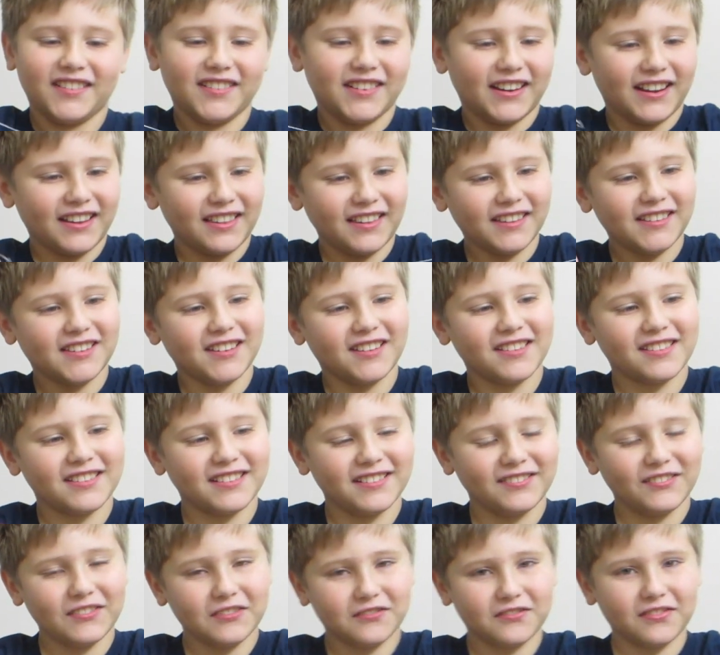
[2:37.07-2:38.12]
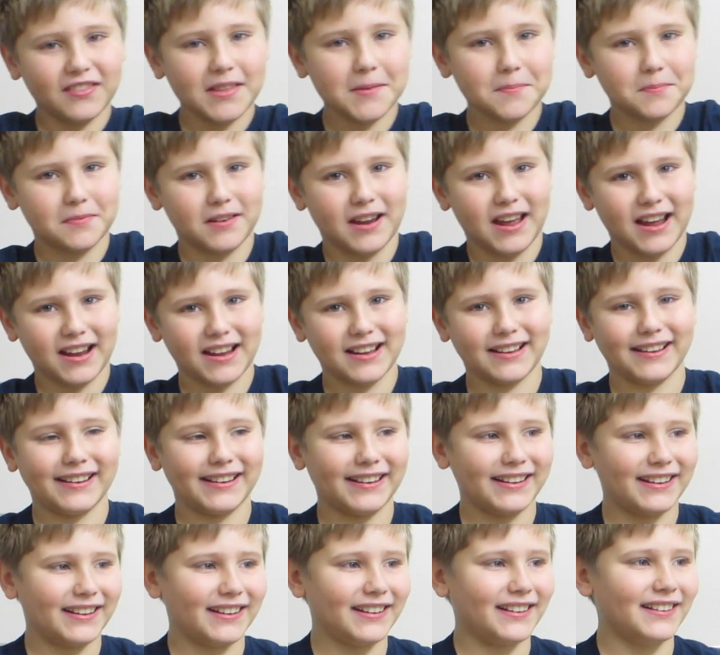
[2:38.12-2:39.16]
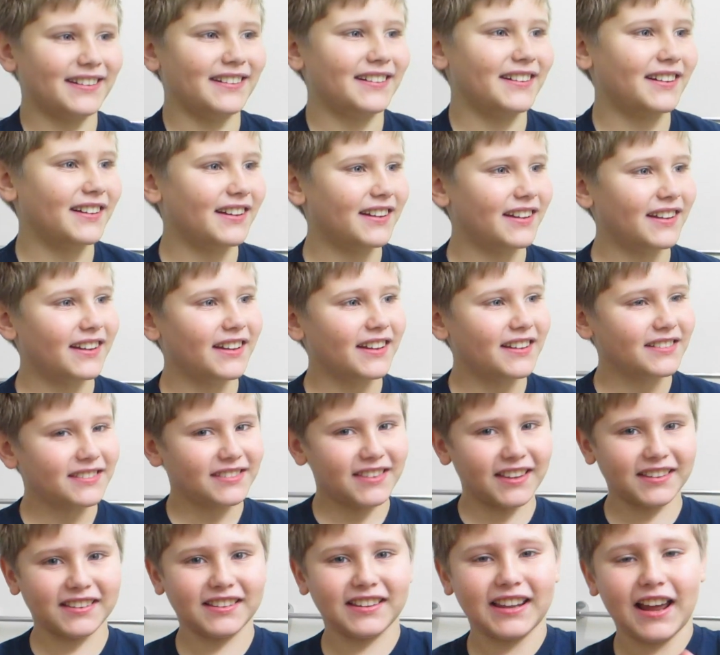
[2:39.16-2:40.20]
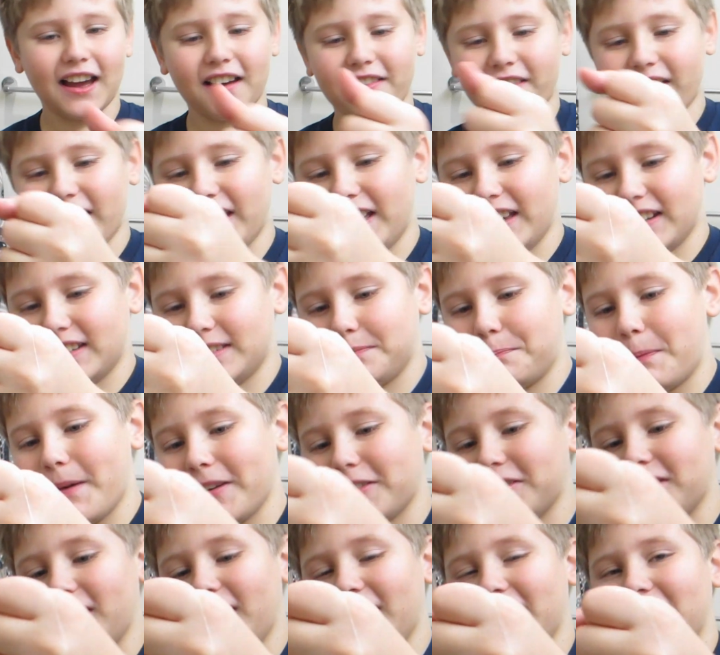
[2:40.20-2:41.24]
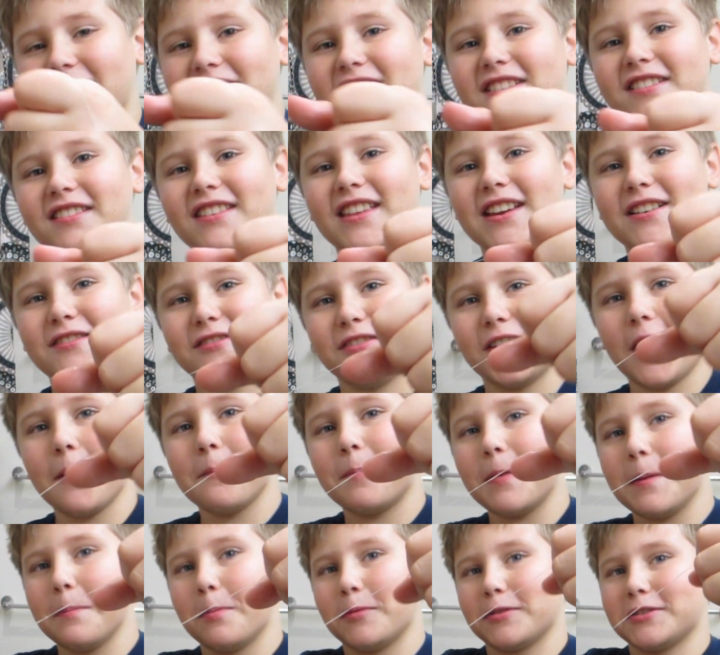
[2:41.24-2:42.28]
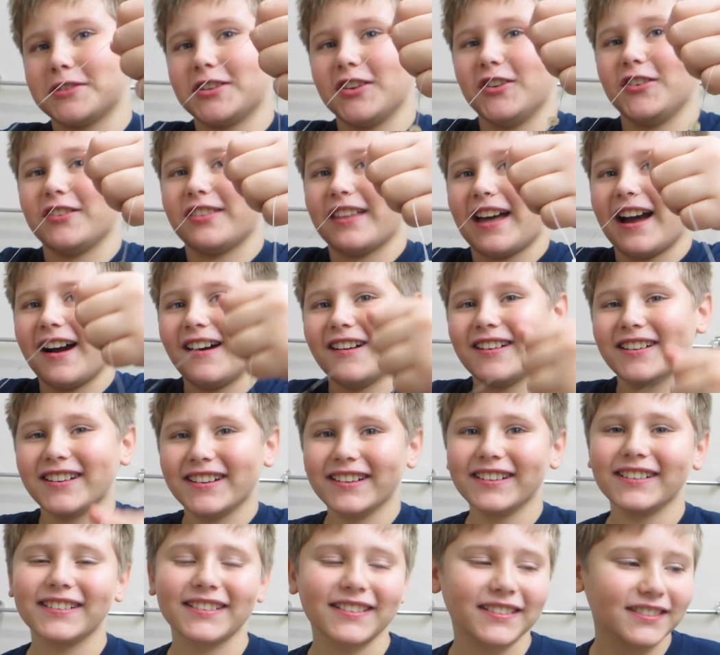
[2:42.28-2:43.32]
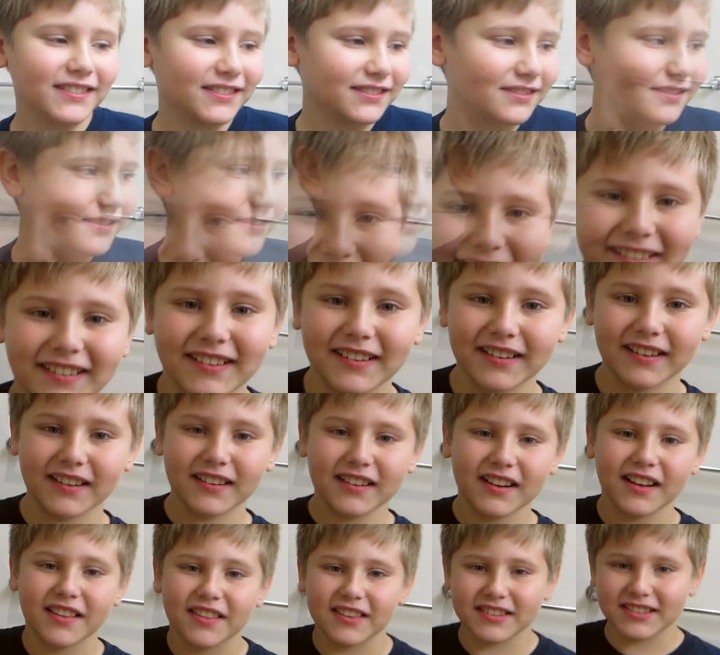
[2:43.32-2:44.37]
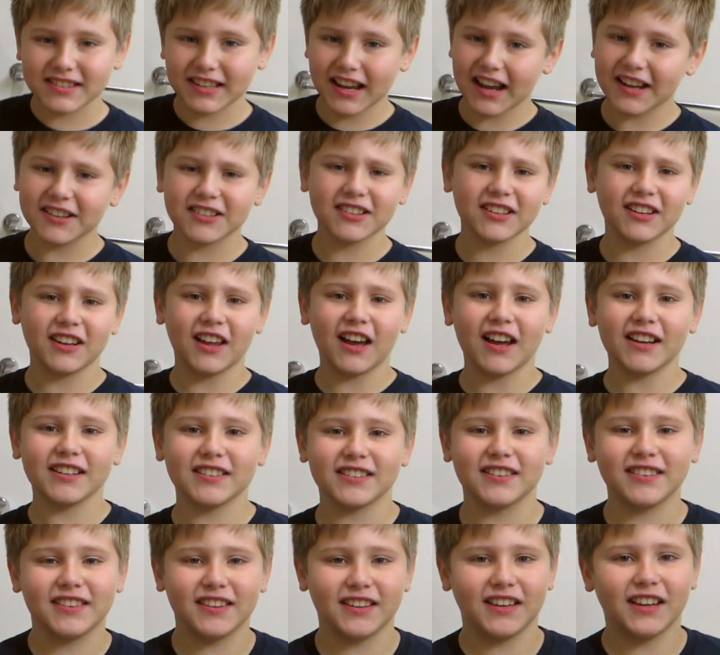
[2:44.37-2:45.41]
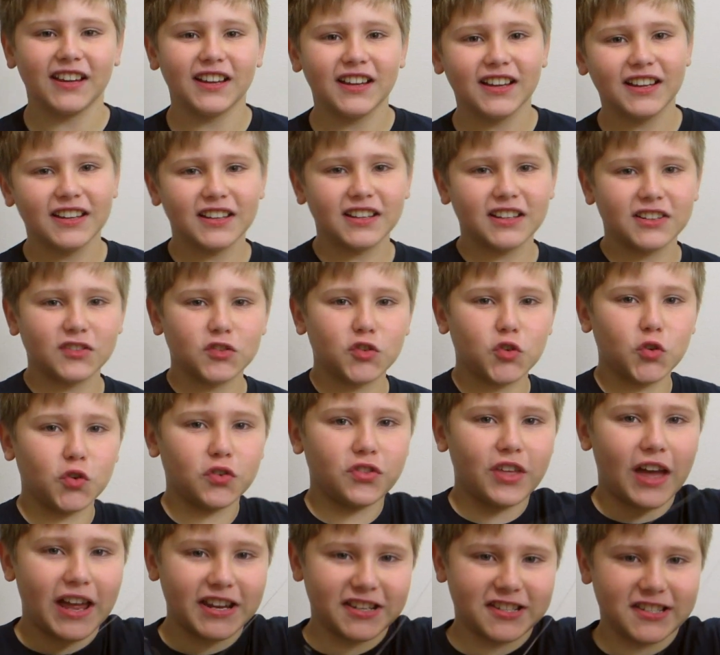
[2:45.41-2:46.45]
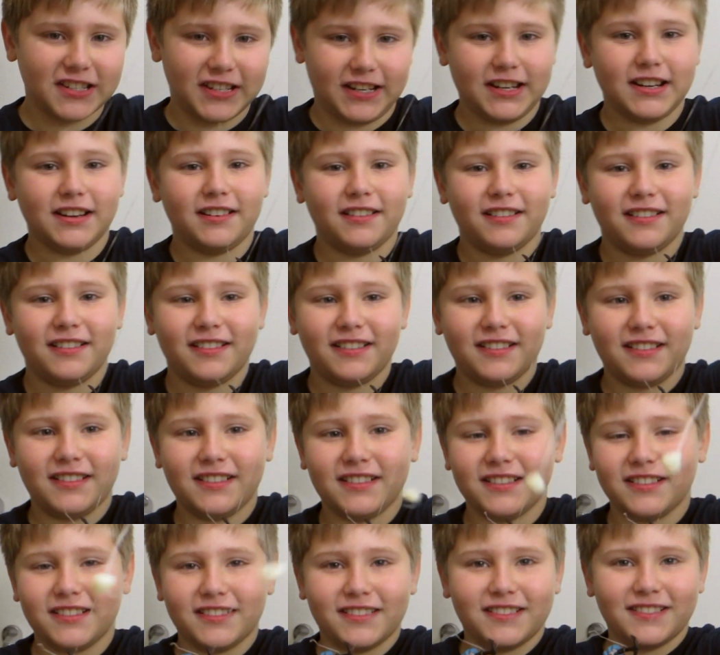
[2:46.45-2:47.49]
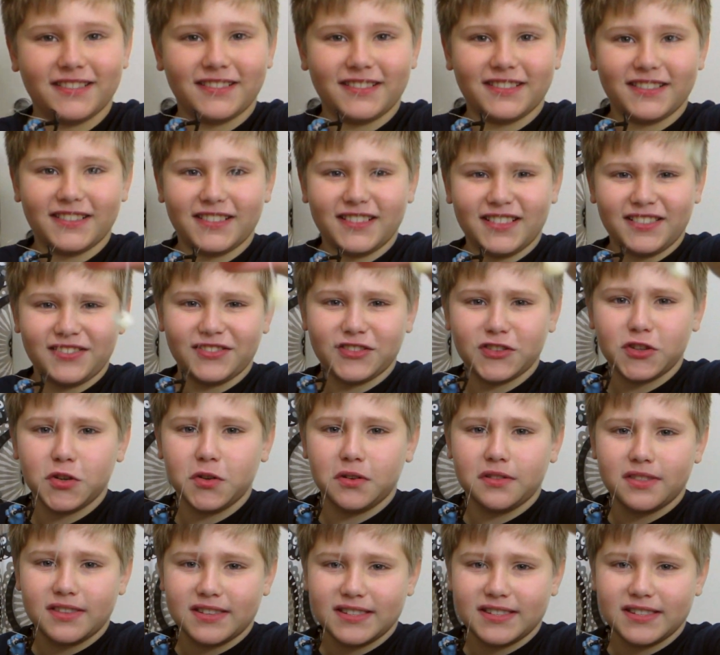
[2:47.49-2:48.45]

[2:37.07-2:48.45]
dangly tooth Flip Wreck. This is how they get special editions. They rip people's tooth out. Come back. The actually lost the tooth ashy. Tooth